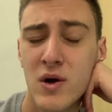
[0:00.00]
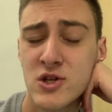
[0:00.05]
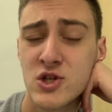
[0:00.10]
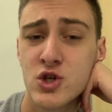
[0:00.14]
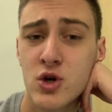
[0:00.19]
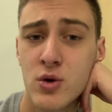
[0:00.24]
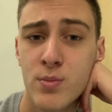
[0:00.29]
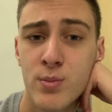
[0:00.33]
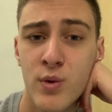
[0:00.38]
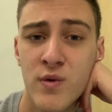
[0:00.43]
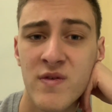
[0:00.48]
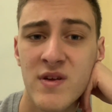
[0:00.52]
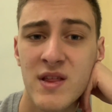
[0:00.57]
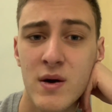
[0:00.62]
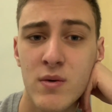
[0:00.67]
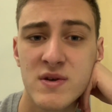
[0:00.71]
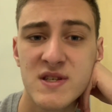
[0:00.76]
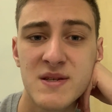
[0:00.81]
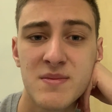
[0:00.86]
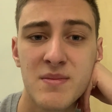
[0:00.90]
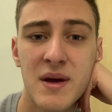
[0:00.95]
short movie that
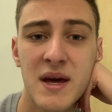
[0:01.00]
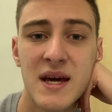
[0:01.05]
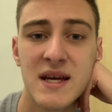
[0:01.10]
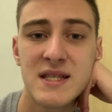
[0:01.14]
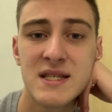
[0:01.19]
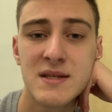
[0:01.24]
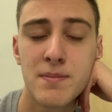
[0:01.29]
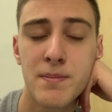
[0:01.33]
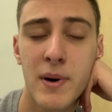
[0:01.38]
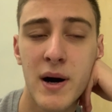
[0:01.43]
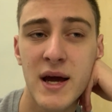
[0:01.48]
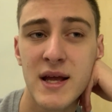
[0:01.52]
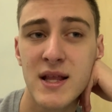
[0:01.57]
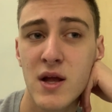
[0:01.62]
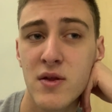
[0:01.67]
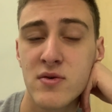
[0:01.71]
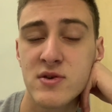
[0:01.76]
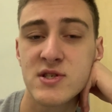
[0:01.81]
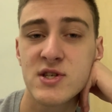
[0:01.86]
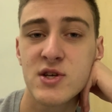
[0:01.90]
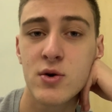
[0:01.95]
was made by
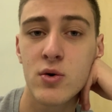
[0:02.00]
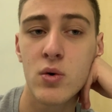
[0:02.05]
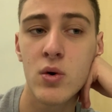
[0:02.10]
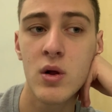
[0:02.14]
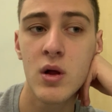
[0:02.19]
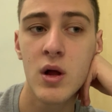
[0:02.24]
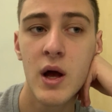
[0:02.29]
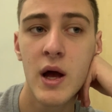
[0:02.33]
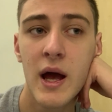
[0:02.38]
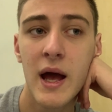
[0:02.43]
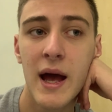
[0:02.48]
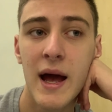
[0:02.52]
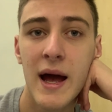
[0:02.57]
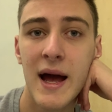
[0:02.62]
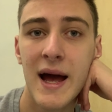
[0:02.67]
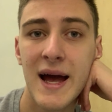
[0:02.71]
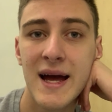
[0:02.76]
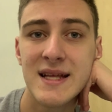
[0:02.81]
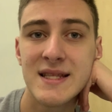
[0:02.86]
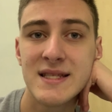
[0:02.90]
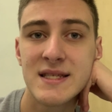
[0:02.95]
another school,
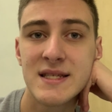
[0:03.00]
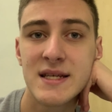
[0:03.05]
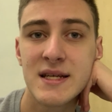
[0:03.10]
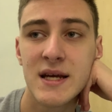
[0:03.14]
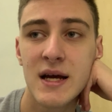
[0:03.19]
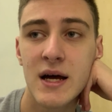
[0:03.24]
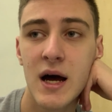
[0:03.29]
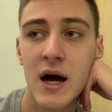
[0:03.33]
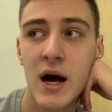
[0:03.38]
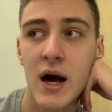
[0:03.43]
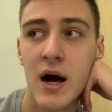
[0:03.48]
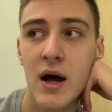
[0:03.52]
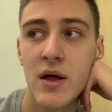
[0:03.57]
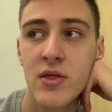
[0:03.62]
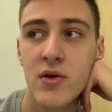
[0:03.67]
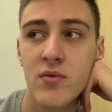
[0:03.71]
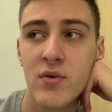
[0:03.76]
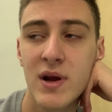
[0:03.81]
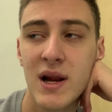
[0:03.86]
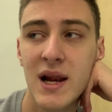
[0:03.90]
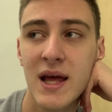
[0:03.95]
and
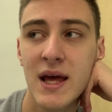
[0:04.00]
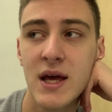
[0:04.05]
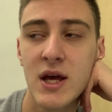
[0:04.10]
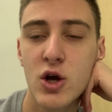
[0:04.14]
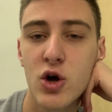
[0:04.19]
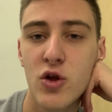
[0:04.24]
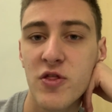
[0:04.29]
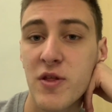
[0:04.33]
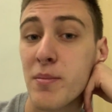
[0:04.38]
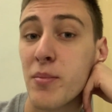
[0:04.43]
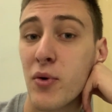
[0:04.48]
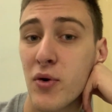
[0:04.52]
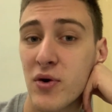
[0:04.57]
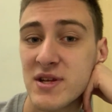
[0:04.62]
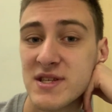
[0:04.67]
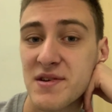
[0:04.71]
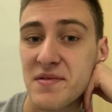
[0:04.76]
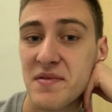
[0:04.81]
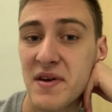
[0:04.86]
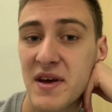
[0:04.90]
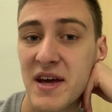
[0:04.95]
they really got the
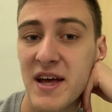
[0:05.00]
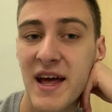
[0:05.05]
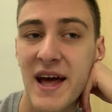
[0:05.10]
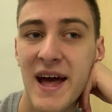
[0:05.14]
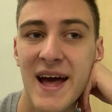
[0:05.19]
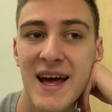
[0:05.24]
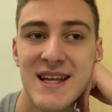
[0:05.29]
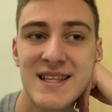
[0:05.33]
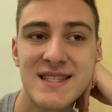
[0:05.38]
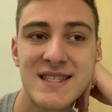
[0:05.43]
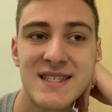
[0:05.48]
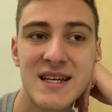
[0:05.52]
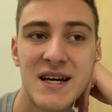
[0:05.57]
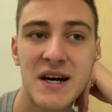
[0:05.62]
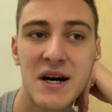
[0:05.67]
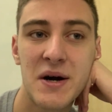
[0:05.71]
point of it, and